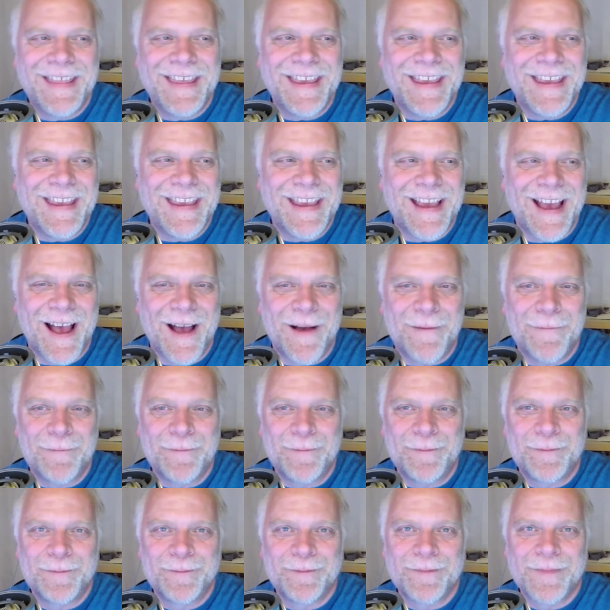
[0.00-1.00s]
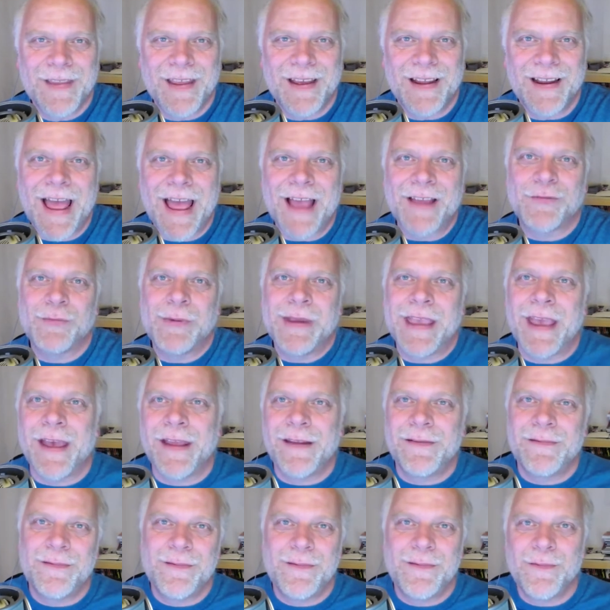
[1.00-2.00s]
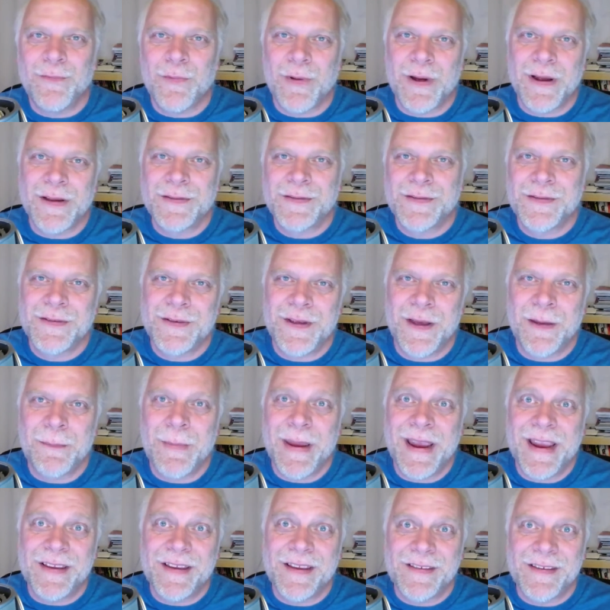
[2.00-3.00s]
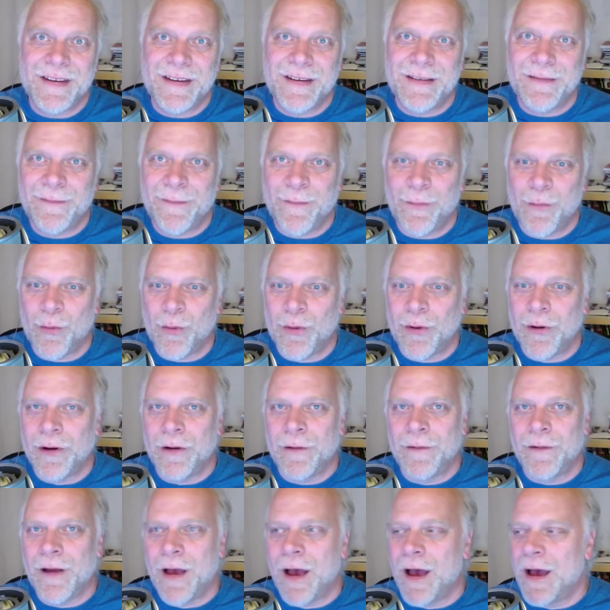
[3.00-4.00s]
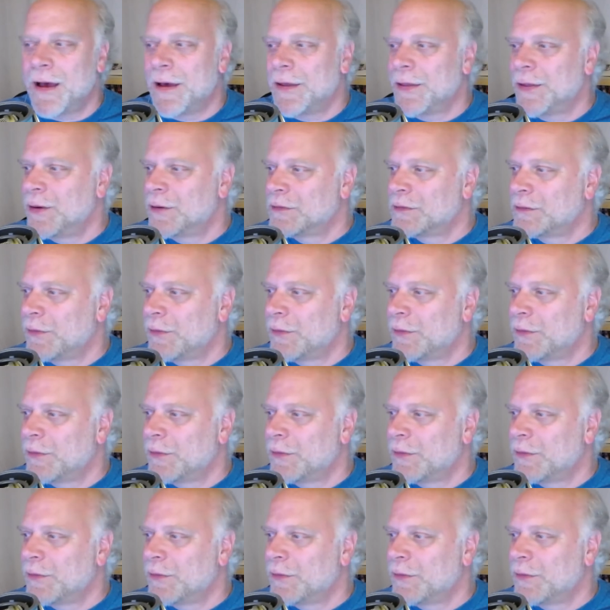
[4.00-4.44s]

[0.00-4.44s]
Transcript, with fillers: The last weekend was amazing for those of